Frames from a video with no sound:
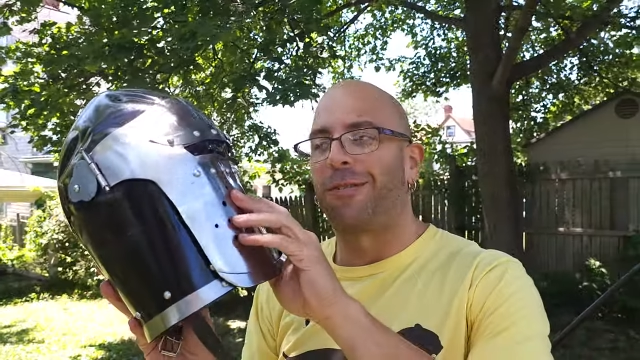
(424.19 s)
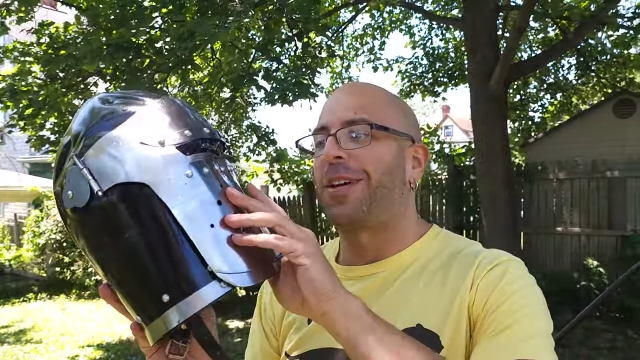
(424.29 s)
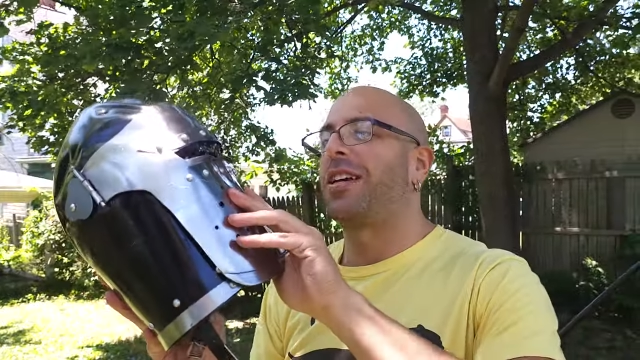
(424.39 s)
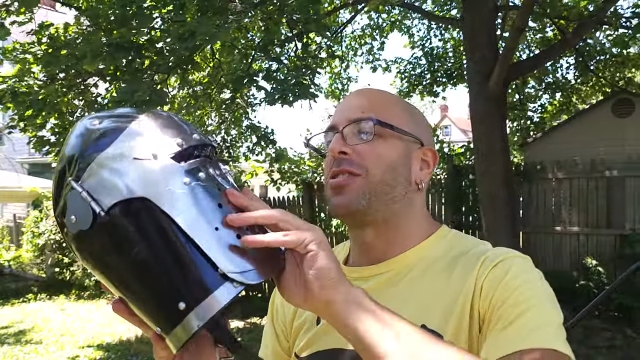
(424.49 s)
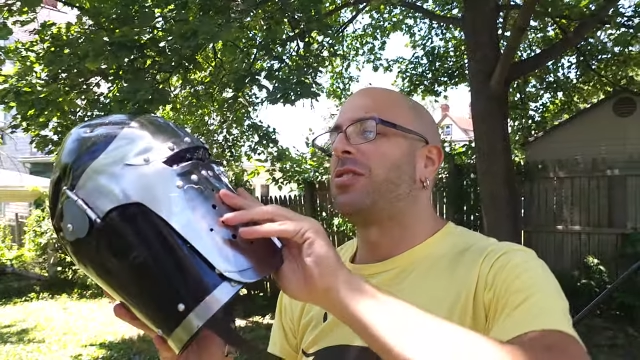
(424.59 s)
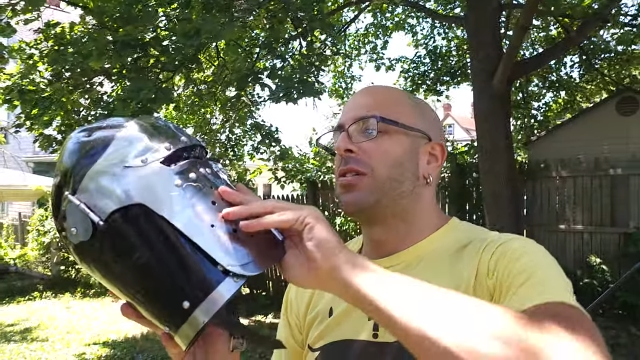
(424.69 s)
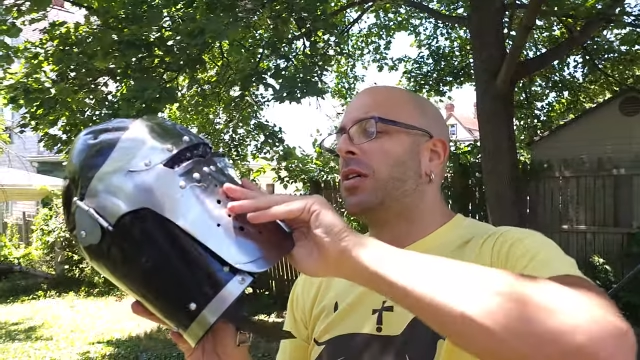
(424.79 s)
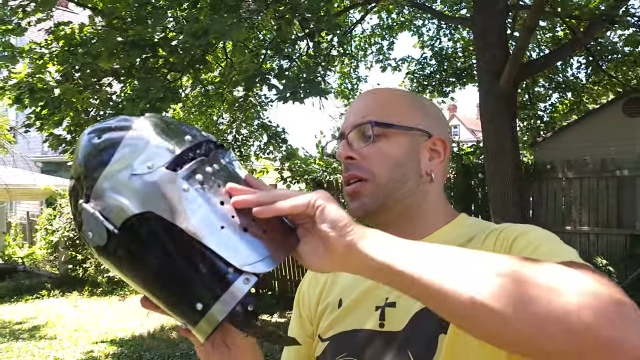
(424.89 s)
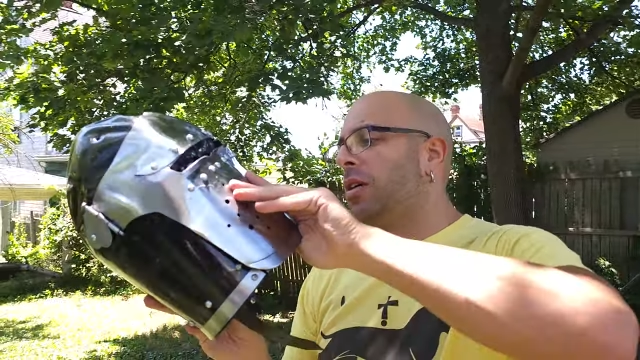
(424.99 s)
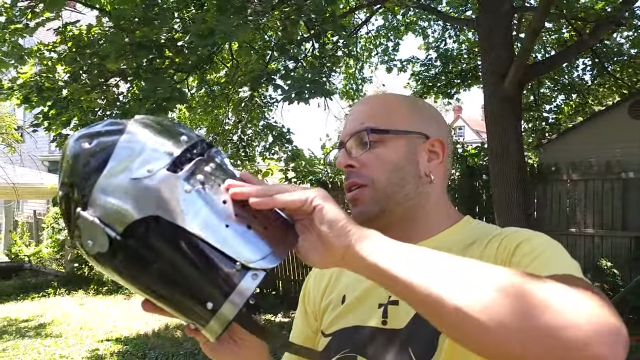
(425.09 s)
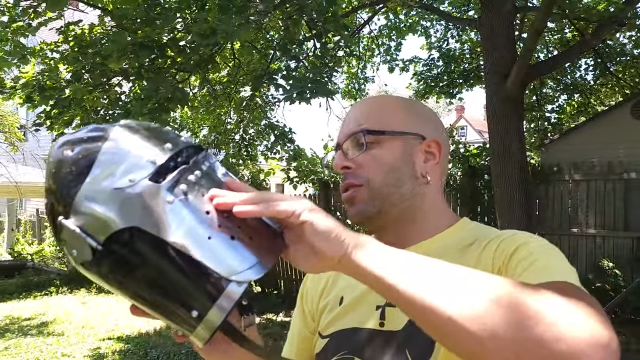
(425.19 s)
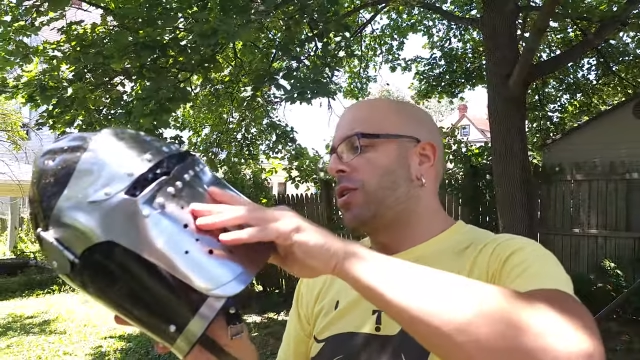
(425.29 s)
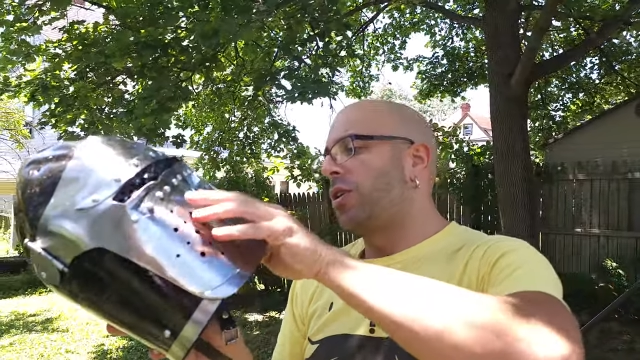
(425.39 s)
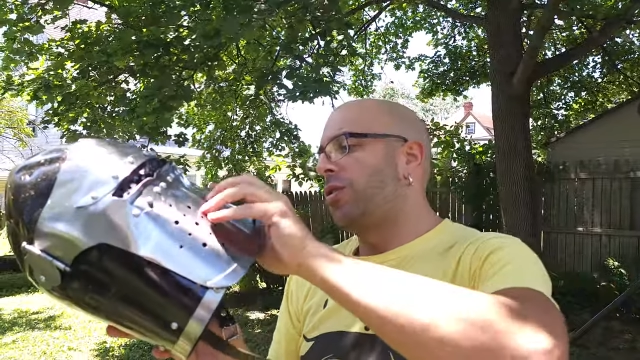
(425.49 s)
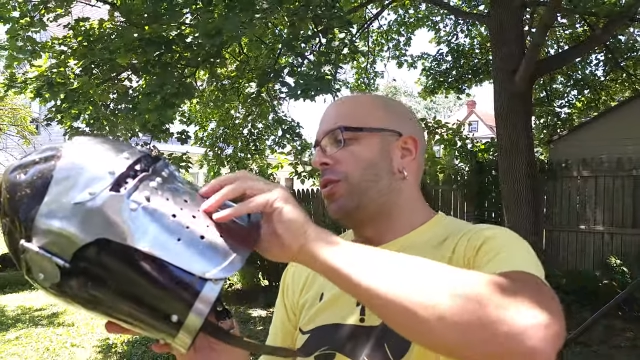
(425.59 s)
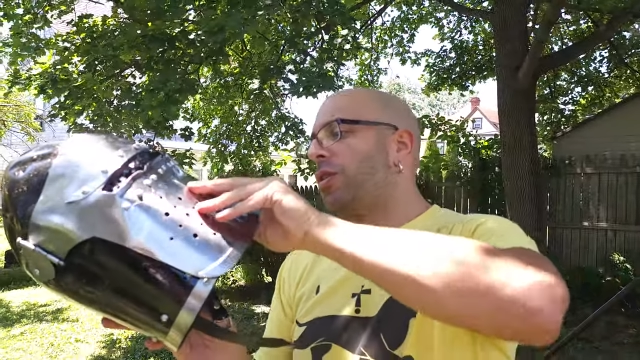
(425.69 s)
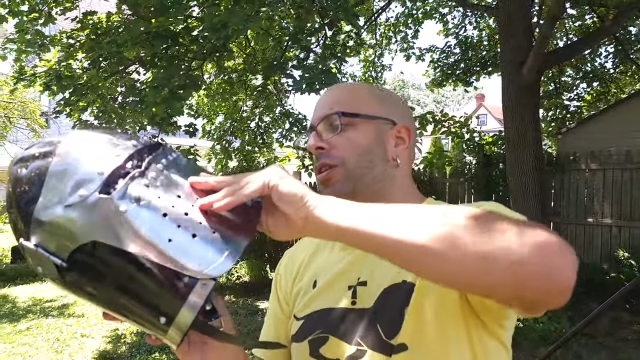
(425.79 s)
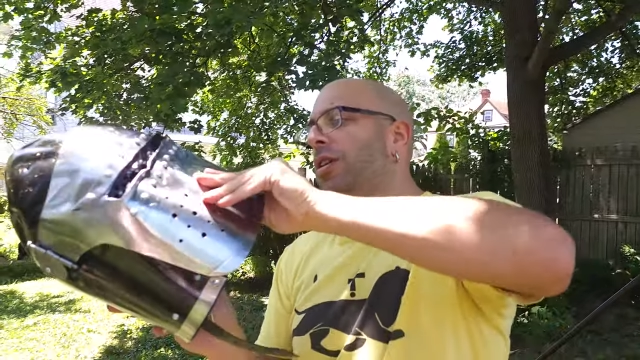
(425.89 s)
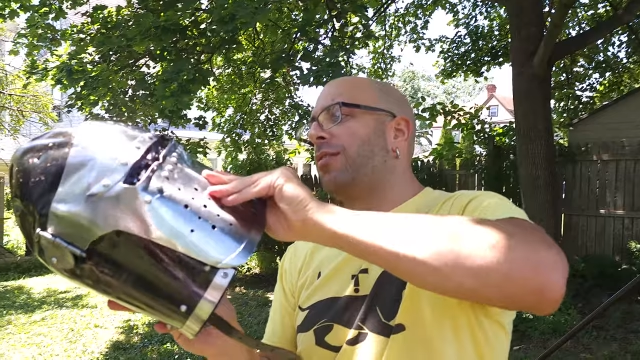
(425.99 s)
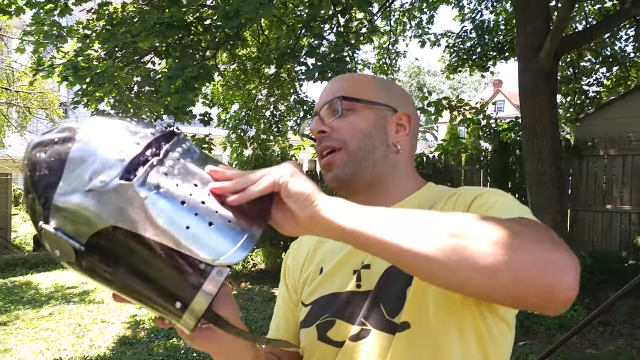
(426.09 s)
face. So
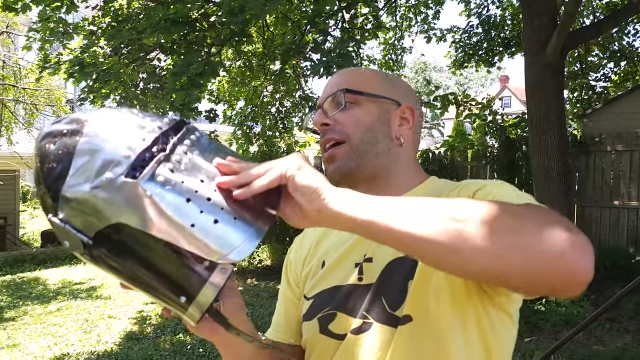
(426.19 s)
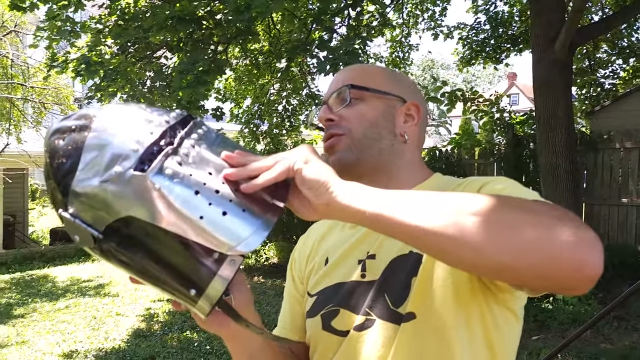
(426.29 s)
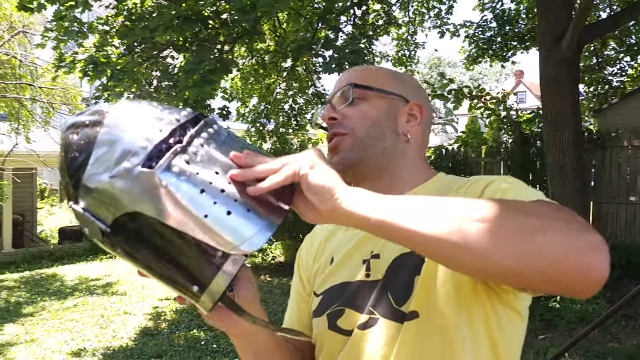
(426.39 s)
the visor